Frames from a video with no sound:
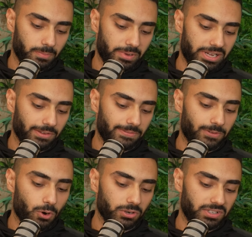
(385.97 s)
by
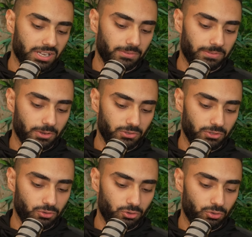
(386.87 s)

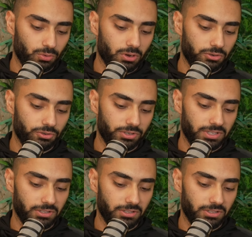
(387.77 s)
49,200